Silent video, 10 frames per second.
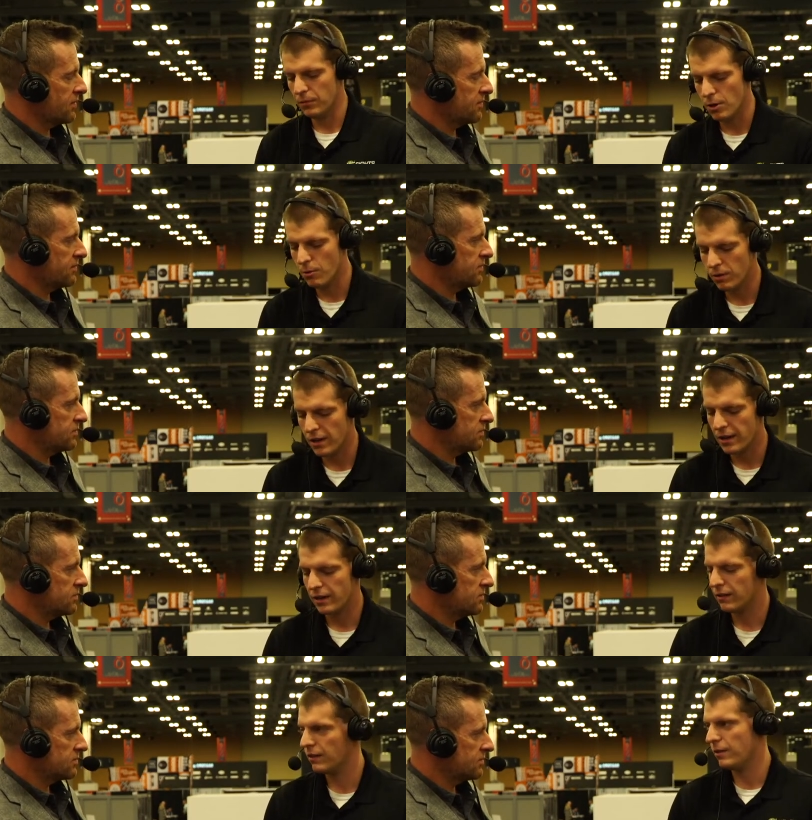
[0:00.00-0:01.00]
Speaker 1: low
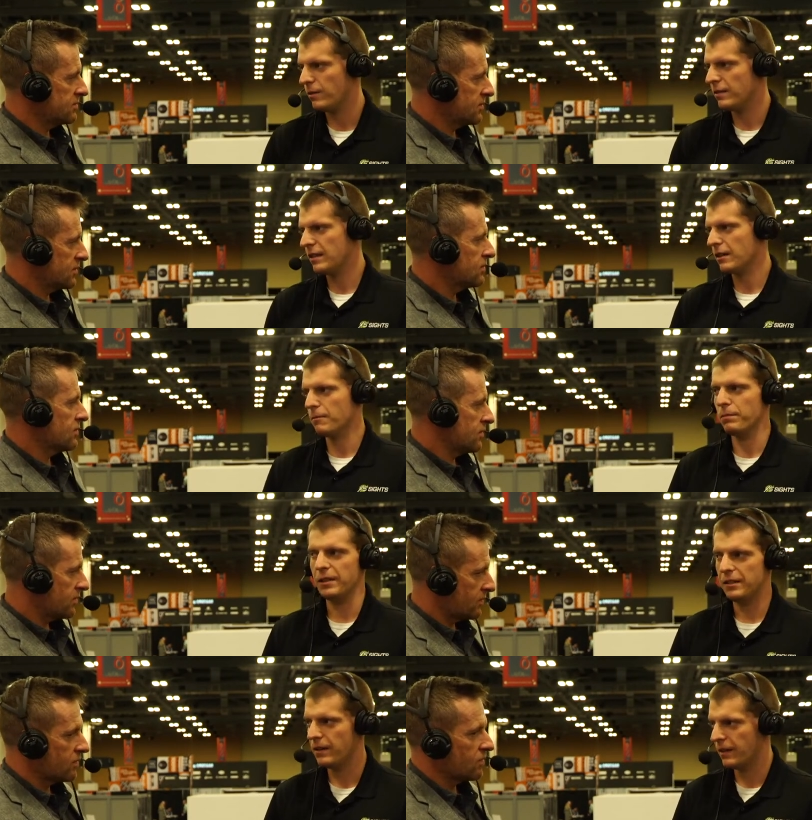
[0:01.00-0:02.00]
light, you know, and that
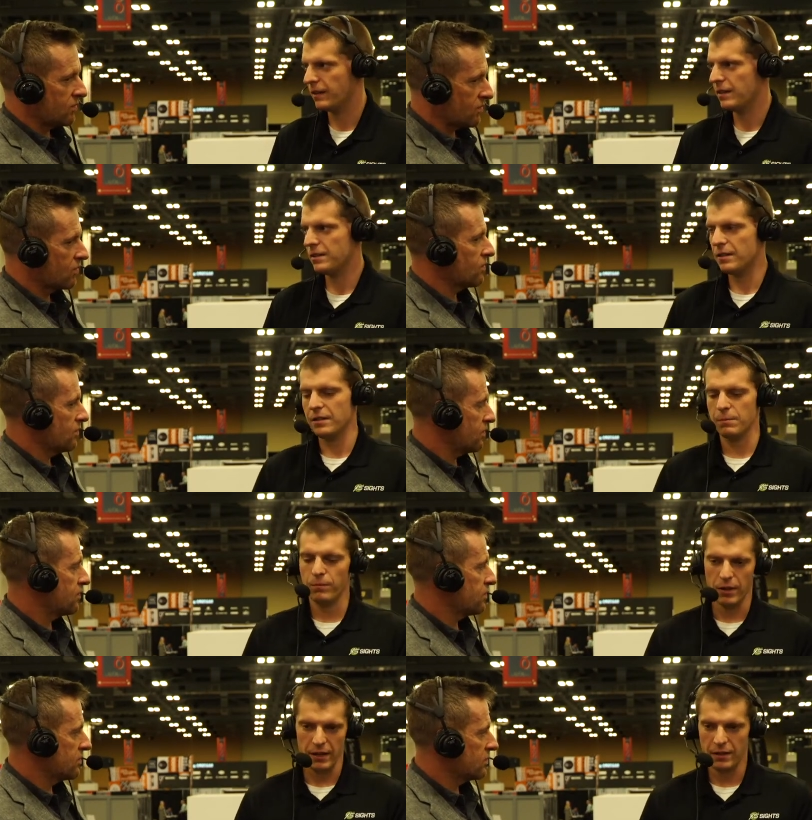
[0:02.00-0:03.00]
complete darkness. It's
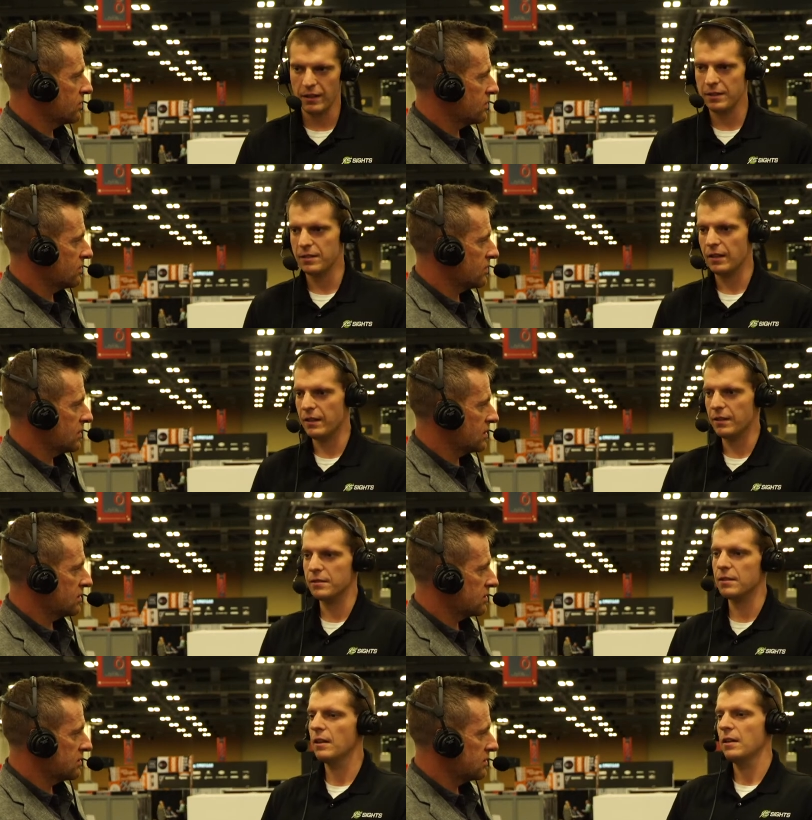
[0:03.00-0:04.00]
bright light
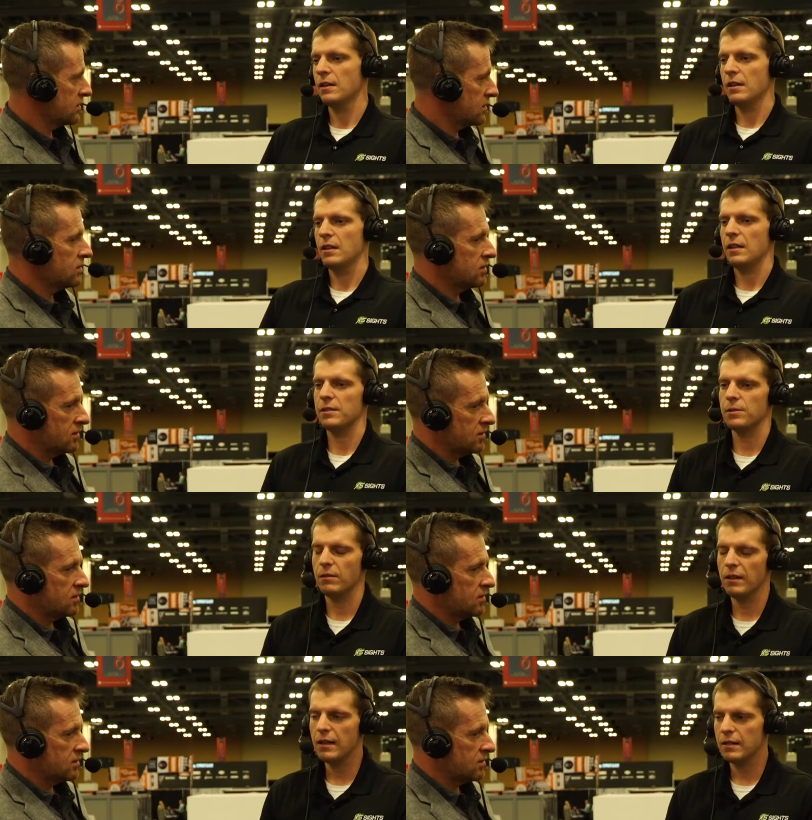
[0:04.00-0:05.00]
settings, and so a
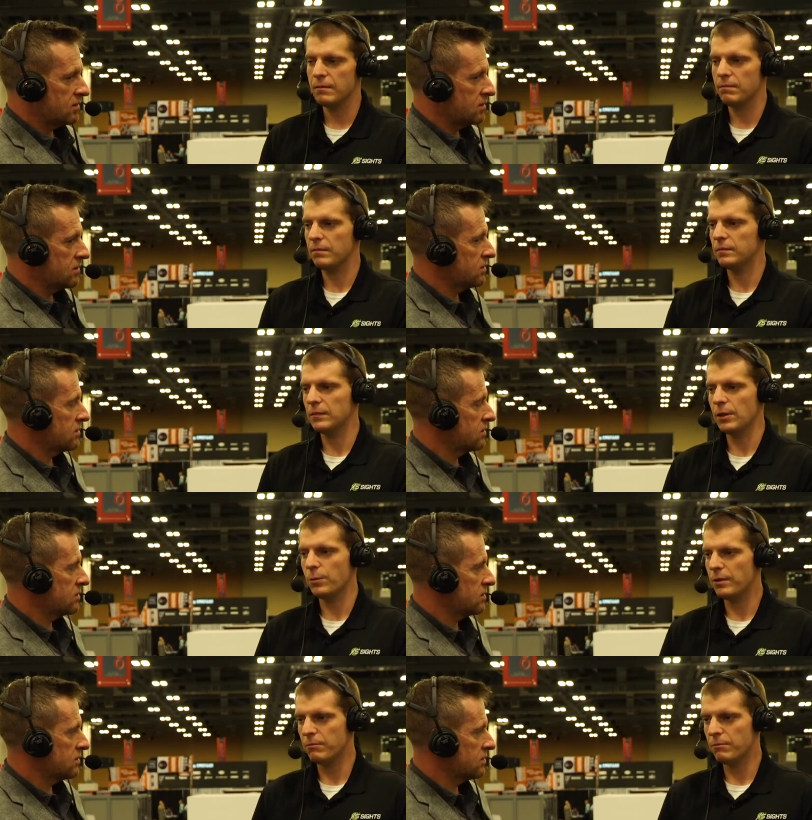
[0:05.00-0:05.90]
lot of, you know,